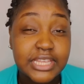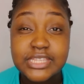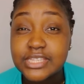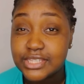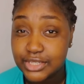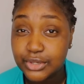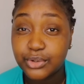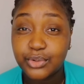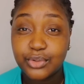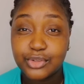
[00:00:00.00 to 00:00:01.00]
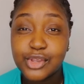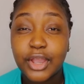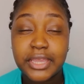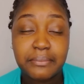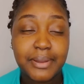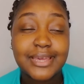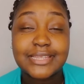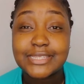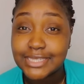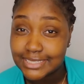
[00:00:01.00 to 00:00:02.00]
are still talking about
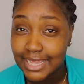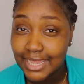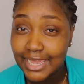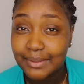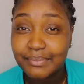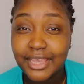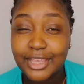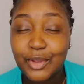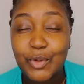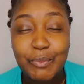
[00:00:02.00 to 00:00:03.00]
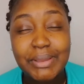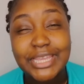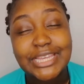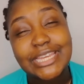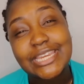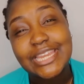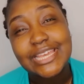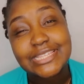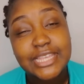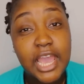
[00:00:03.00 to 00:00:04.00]
it today, and I'm like, oh my
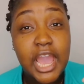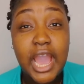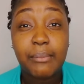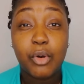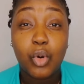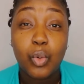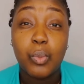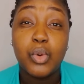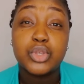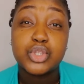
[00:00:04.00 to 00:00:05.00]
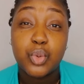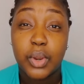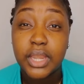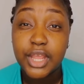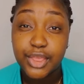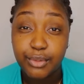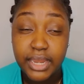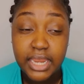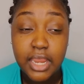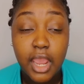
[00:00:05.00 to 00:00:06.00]
goodness, I'm almost
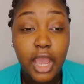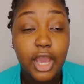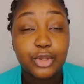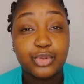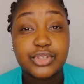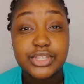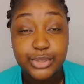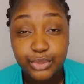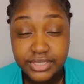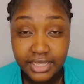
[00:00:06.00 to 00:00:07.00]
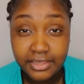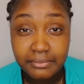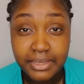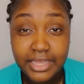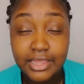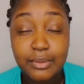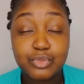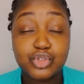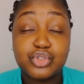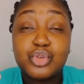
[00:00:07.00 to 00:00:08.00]
23 and you're still telling me that I'm
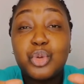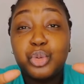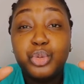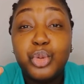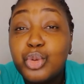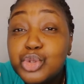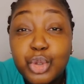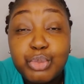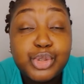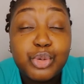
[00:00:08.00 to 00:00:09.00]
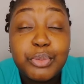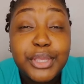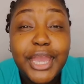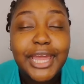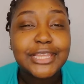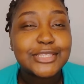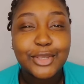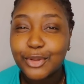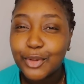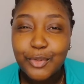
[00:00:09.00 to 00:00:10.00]
just little chubby and it's
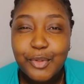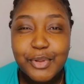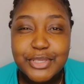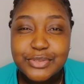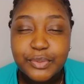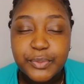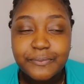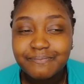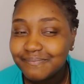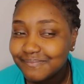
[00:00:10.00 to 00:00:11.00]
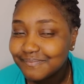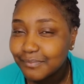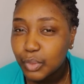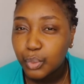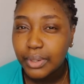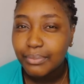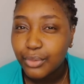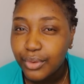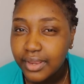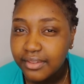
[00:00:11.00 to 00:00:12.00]
gonna go away soon. When I'm
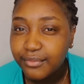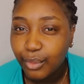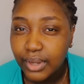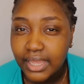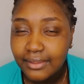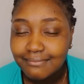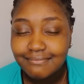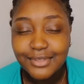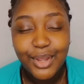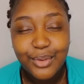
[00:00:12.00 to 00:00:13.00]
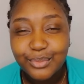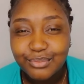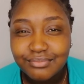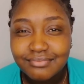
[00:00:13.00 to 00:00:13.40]
30, 40, no.